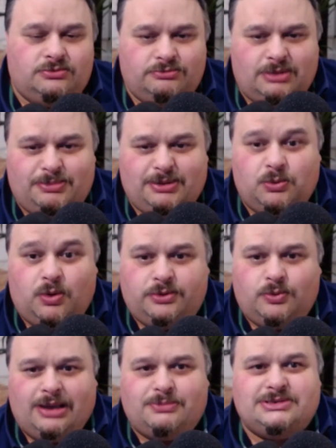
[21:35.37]
maybe one
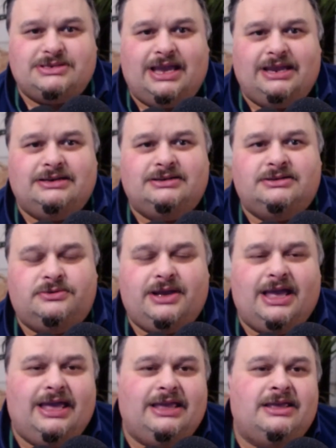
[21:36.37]
website.
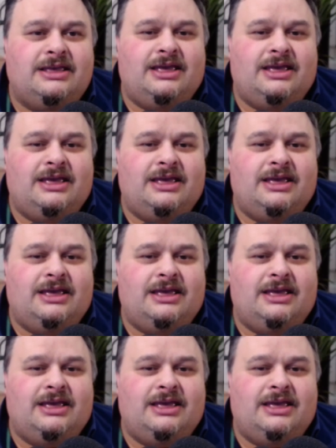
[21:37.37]
Okay.